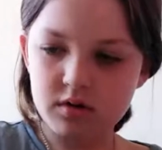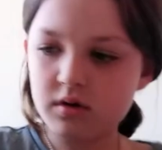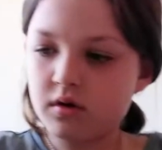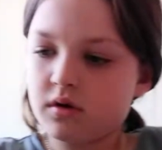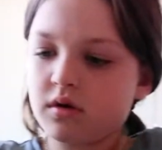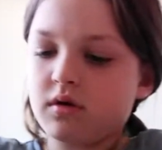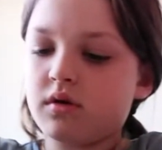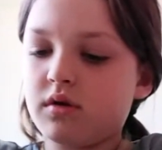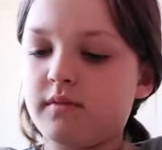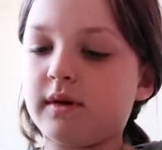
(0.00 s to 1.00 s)

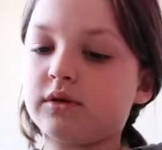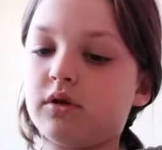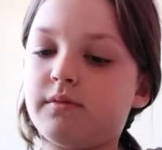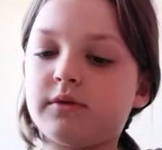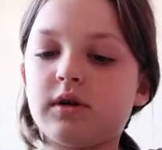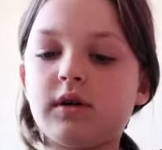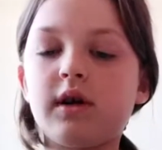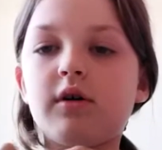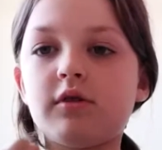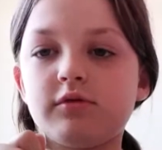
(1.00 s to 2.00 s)
I should have put the lid
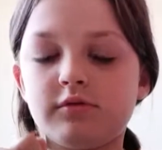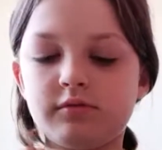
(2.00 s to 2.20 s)
on.